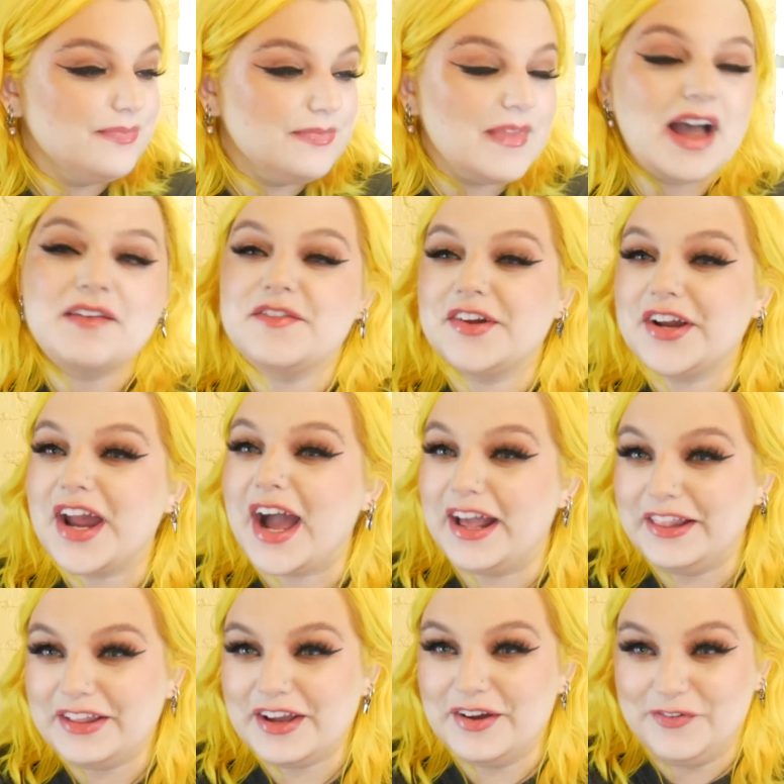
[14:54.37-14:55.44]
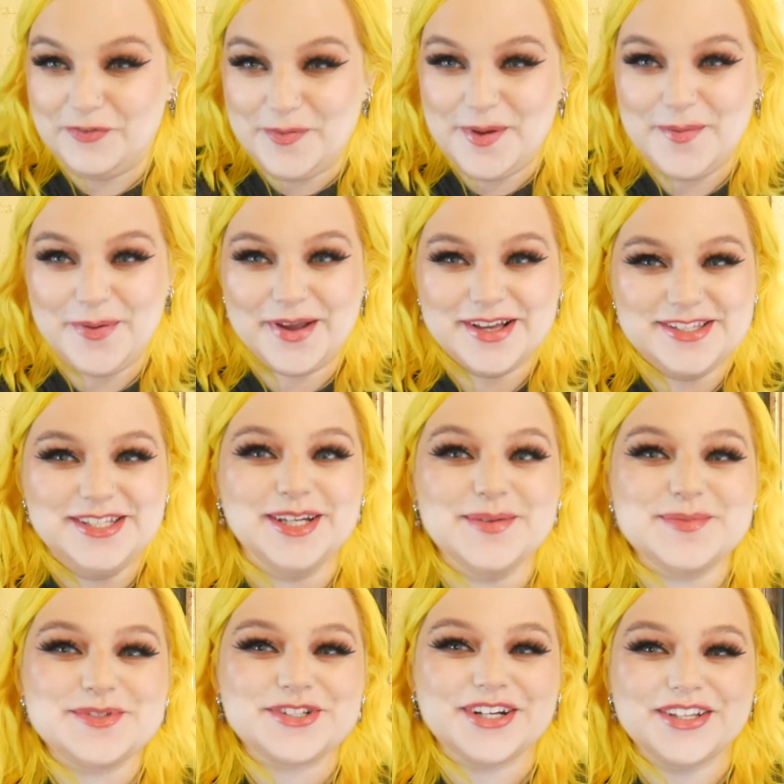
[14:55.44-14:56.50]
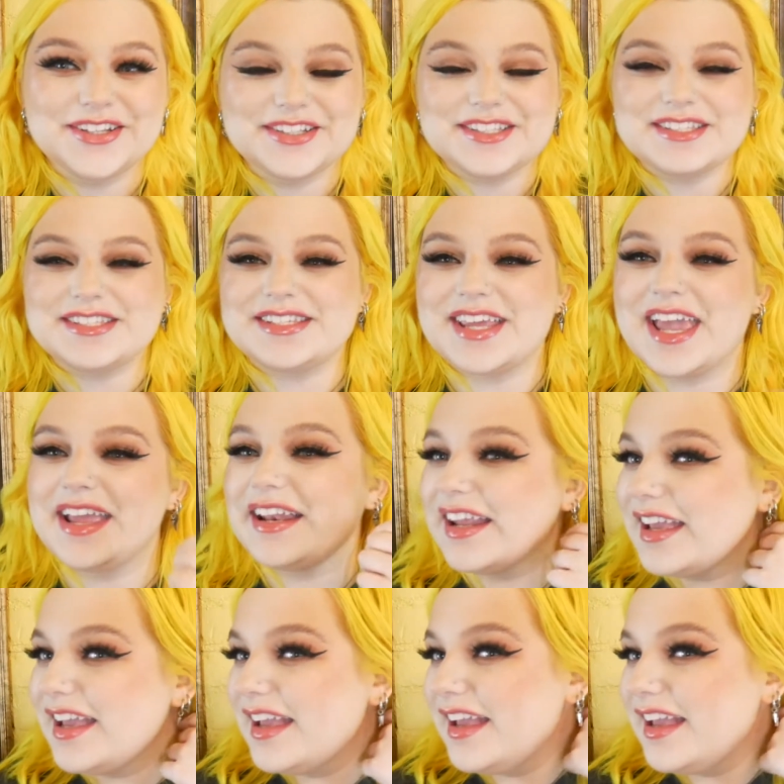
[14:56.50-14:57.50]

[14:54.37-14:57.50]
not very highly of me because I'm sure I looked insane.